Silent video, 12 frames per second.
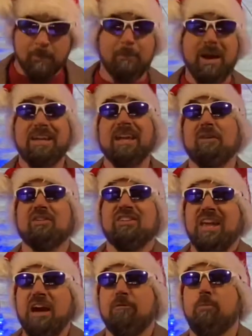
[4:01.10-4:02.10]
Mike Evans
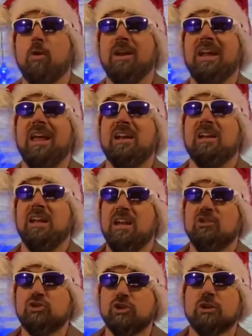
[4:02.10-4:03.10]
half point and an
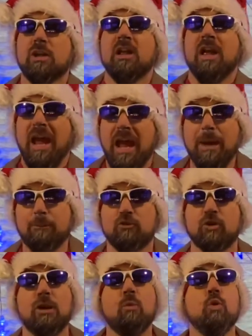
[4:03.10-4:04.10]
injured
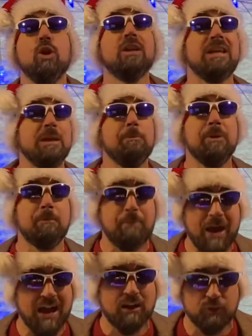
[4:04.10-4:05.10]
hamstring. Will he be
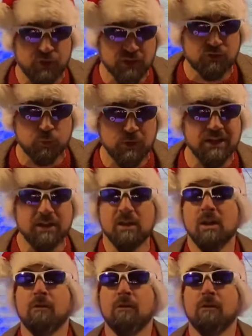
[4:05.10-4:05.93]
back this week?